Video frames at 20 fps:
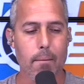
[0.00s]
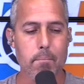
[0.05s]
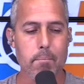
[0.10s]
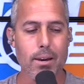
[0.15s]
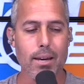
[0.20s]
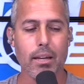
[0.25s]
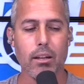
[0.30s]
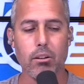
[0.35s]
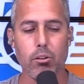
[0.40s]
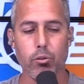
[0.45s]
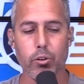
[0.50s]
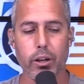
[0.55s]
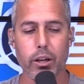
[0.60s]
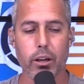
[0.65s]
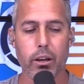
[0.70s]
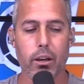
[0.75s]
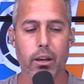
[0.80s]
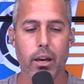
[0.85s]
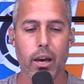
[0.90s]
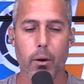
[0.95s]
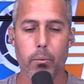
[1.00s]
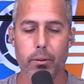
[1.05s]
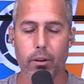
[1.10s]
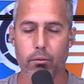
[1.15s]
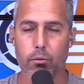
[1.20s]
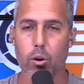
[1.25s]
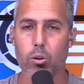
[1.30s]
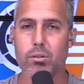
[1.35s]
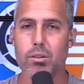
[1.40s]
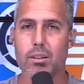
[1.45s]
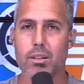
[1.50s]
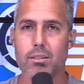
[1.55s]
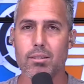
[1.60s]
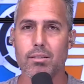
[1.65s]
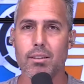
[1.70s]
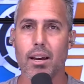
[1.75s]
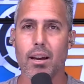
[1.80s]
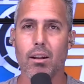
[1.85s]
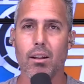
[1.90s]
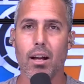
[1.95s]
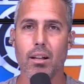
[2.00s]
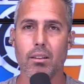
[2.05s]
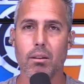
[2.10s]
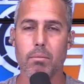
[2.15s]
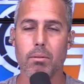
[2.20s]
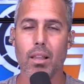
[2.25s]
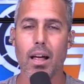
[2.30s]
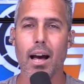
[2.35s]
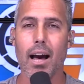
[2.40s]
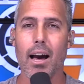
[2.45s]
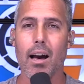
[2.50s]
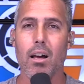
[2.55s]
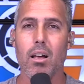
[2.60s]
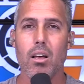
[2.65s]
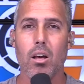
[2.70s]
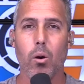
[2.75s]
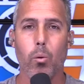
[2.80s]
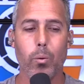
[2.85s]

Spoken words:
a meet and greet and when the road to the sale on the lot,